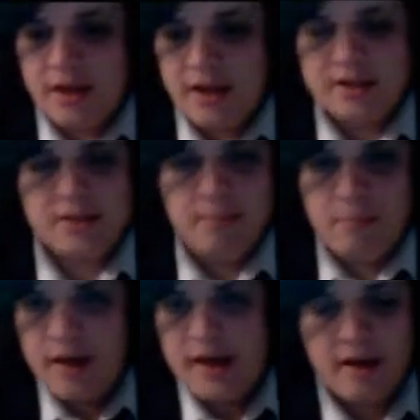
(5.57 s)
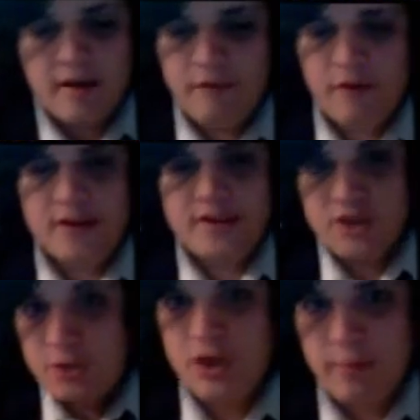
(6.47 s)
He got some money for his
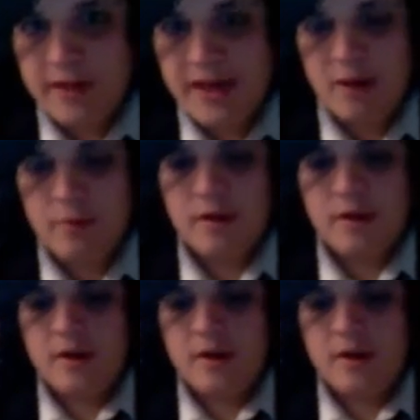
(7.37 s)
YouTube account,